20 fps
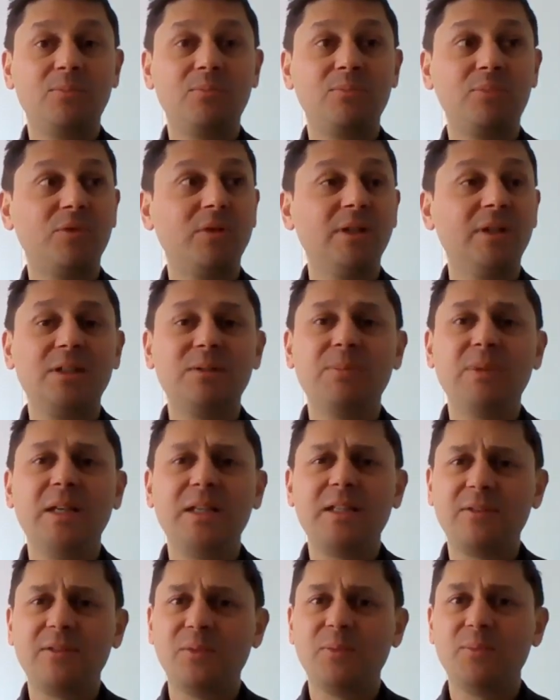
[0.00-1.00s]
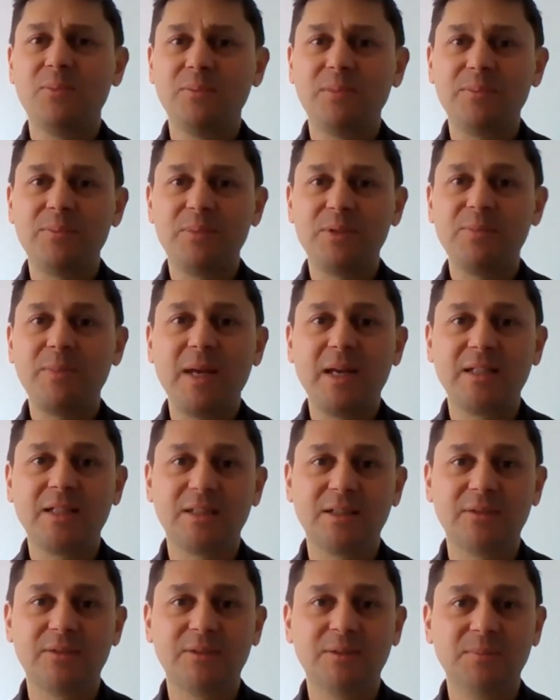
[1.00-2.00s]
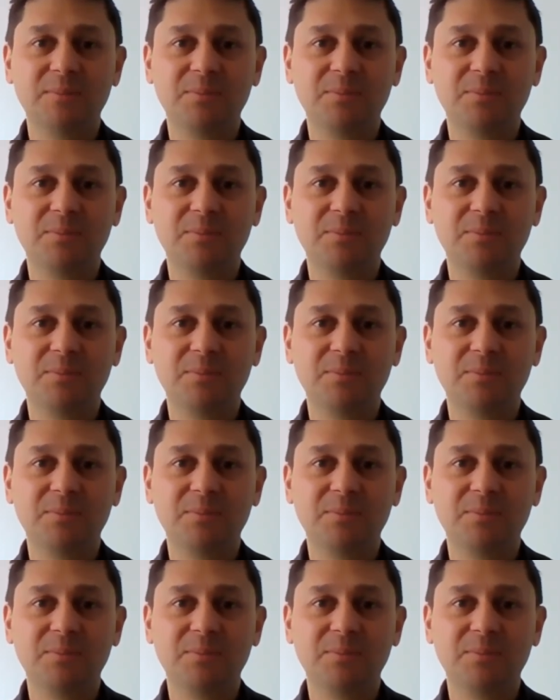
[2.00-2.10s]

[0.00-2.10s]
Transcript: brings me a different perspective.